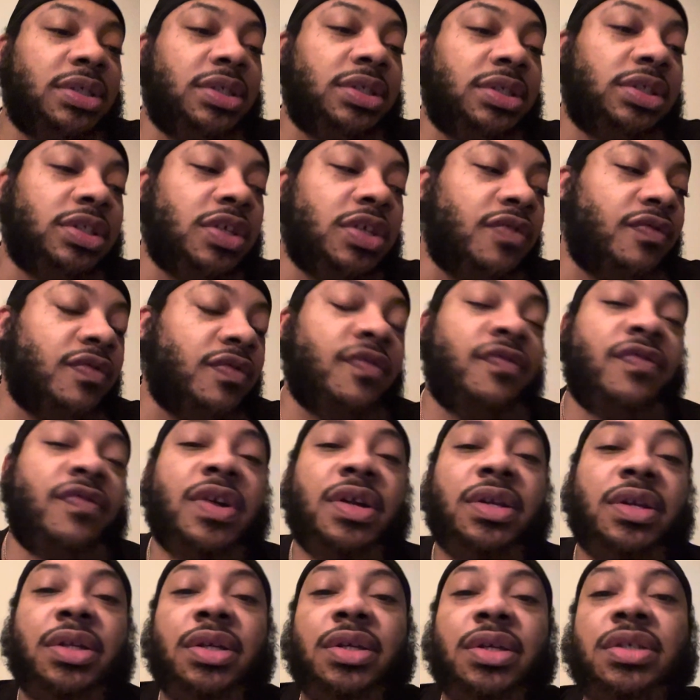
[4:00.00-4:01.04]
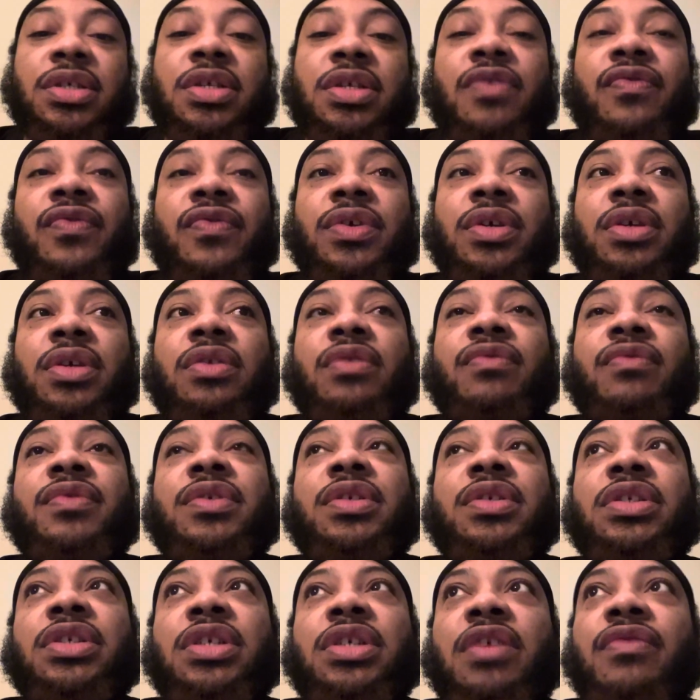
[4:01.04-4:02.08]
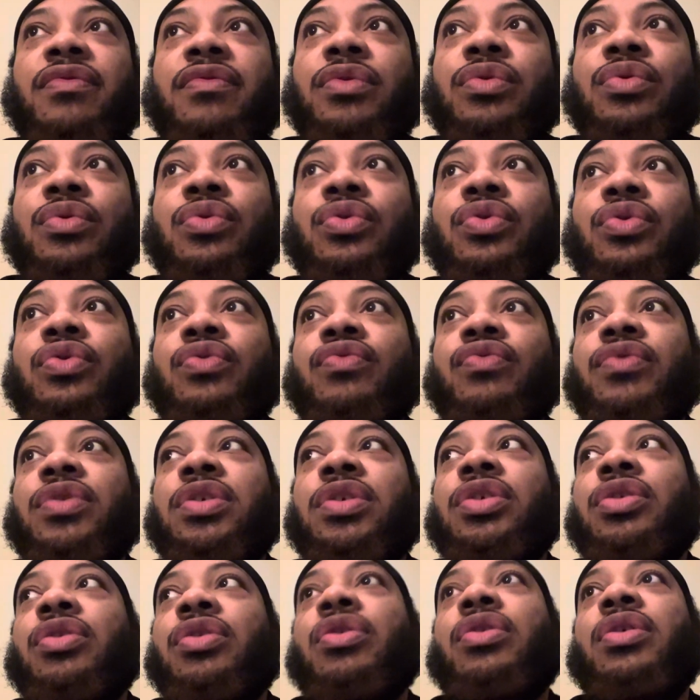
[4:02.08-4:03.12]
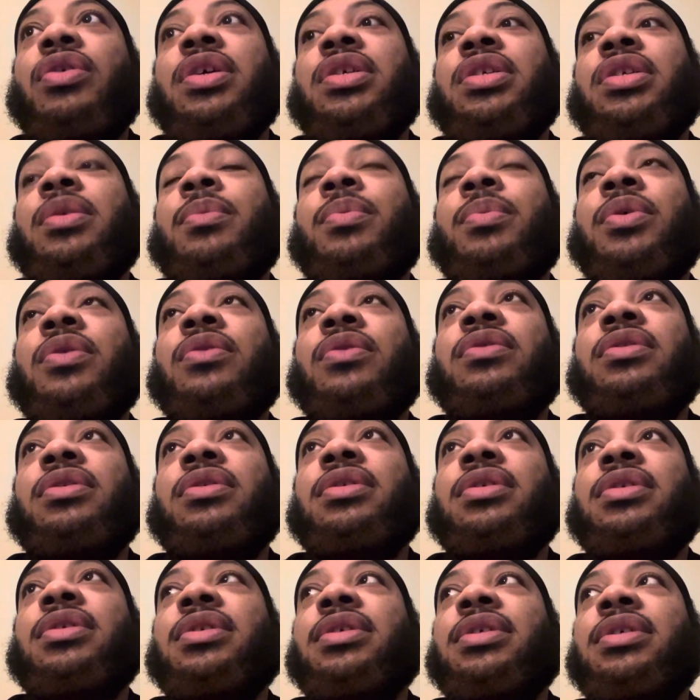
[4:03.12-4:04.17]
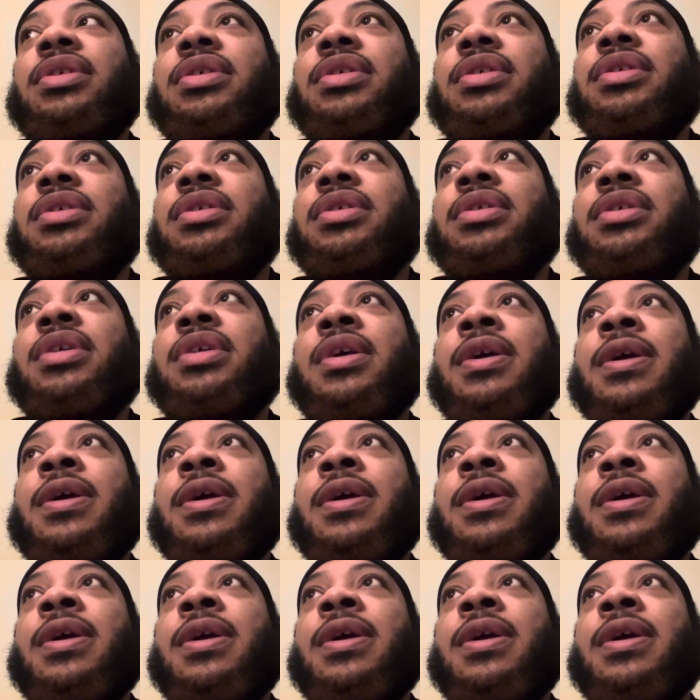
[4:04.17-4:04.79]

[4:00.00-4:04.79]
yourself or finding yourself again or rediscovering who you really are as a person is